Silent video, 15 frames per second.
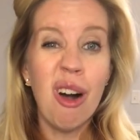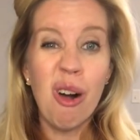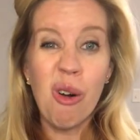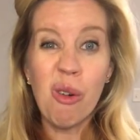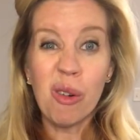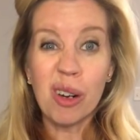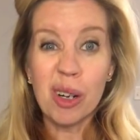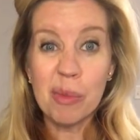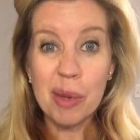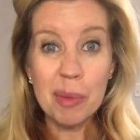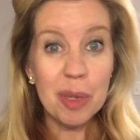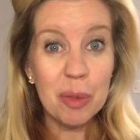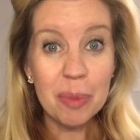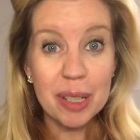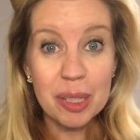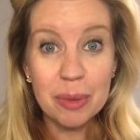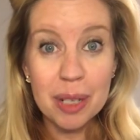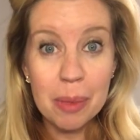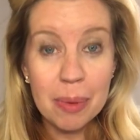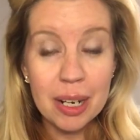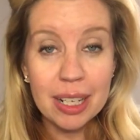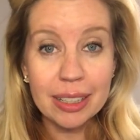or maybe you picked one
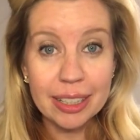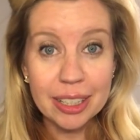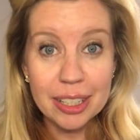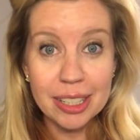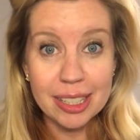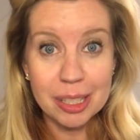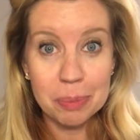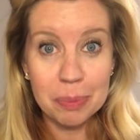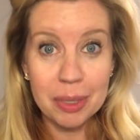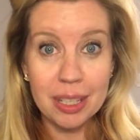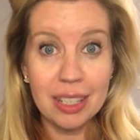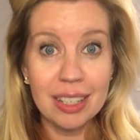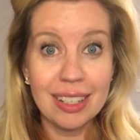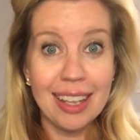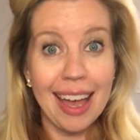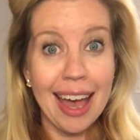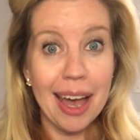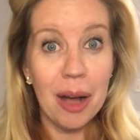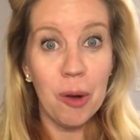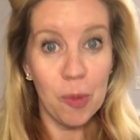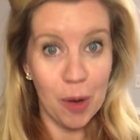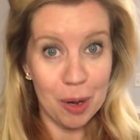up at a clearance bin
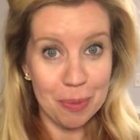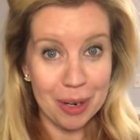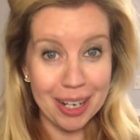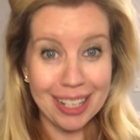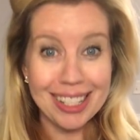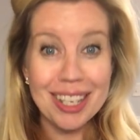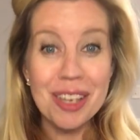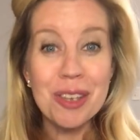at Walmart.